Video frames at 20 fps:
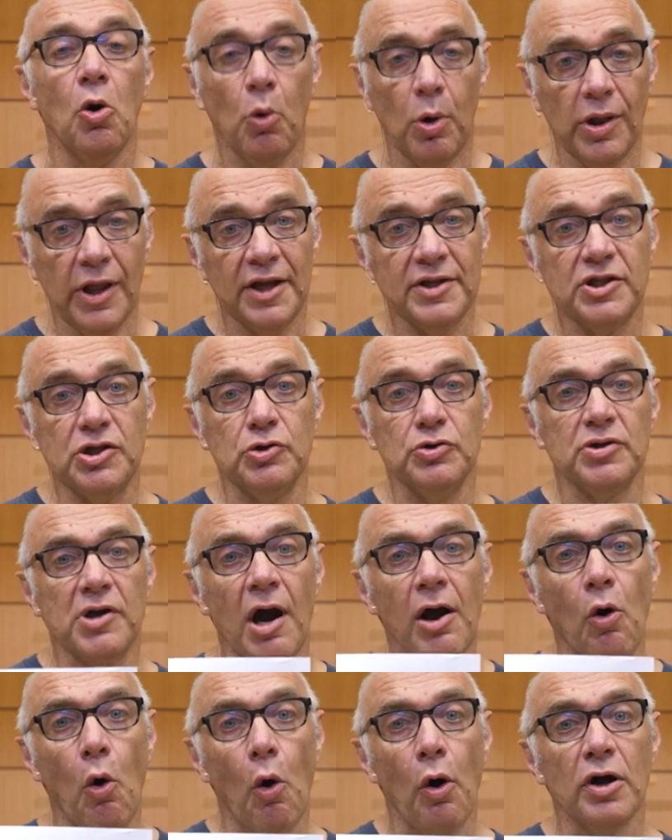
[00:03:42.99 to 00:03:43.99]
Well, let's use
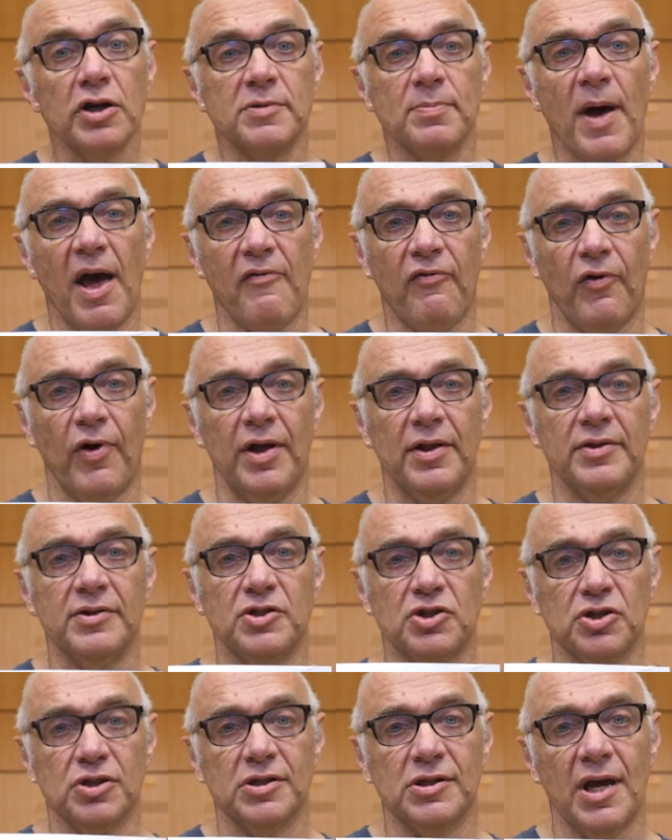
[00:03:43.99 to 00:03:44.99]
our oars, my
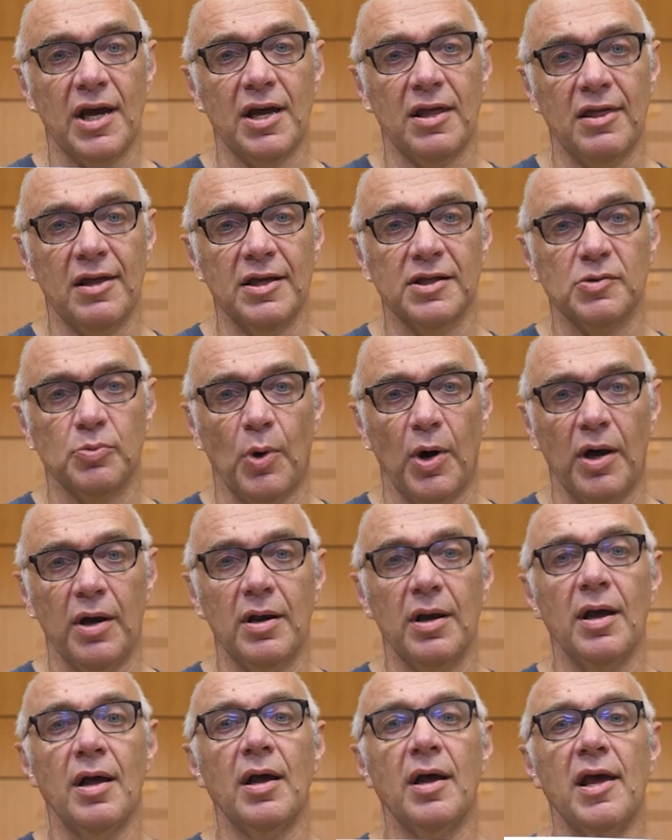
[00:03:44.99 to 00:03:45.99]
friends, just like this
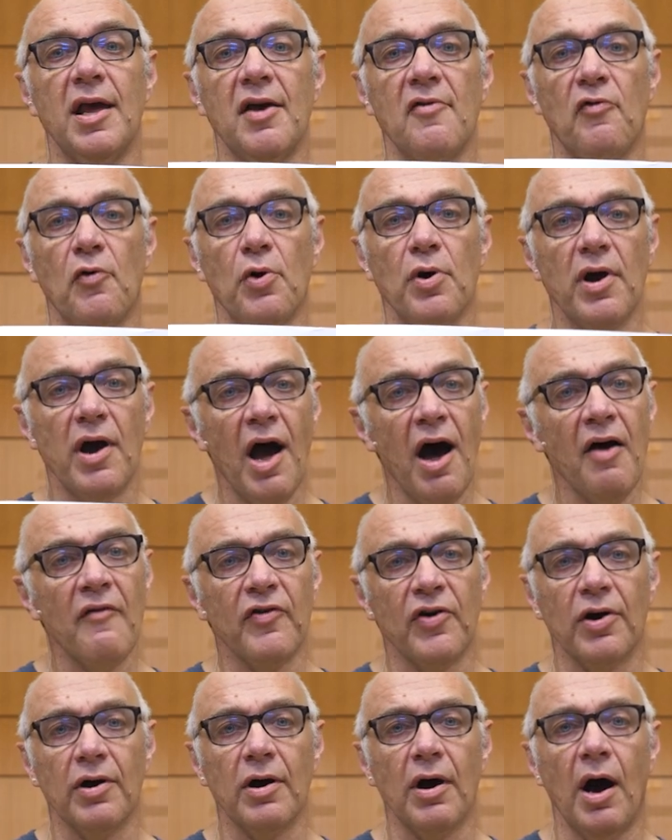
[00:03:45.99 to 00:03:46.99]
one, if we're
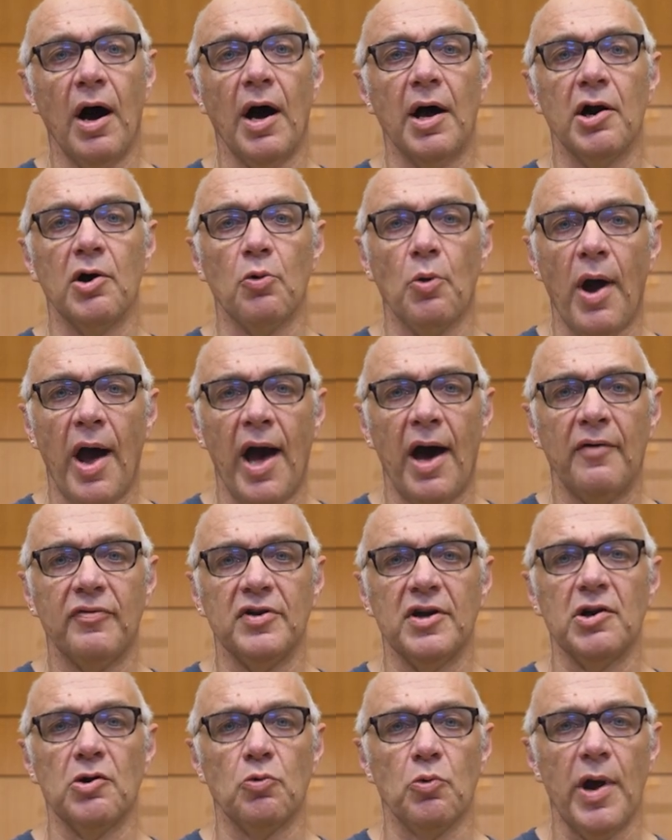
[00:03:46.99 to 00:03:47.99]
ever on a
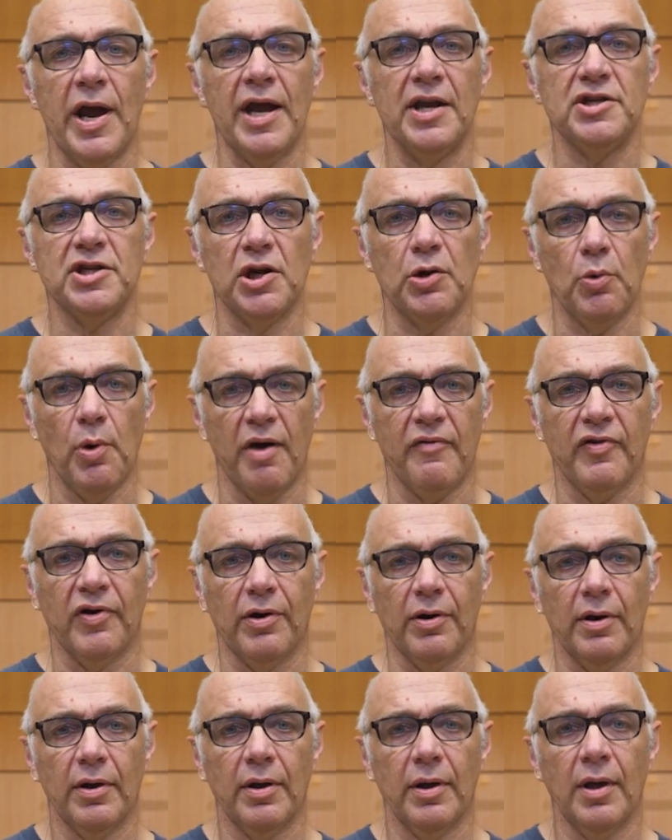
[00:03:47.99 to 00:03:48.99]
raft in a raging
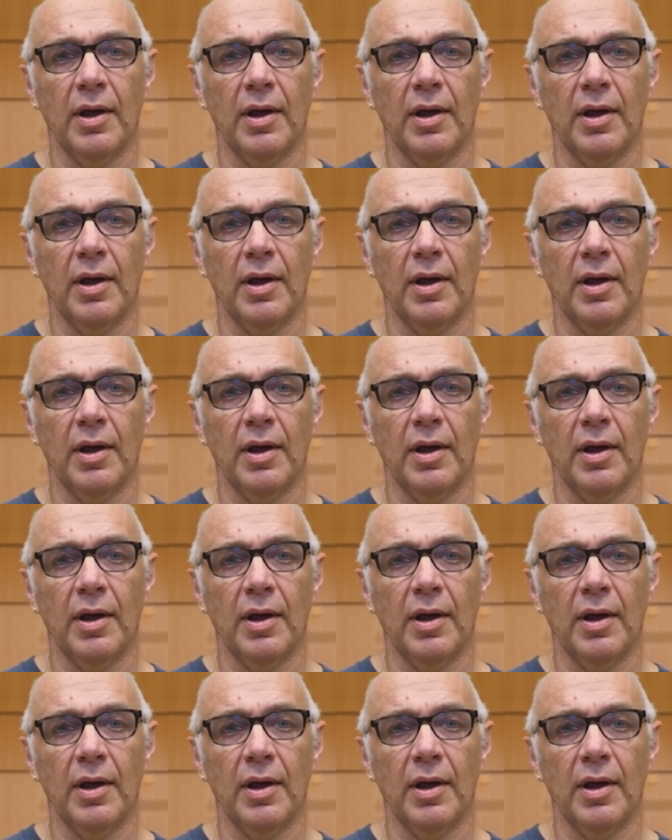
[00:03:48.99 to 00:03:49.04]
river.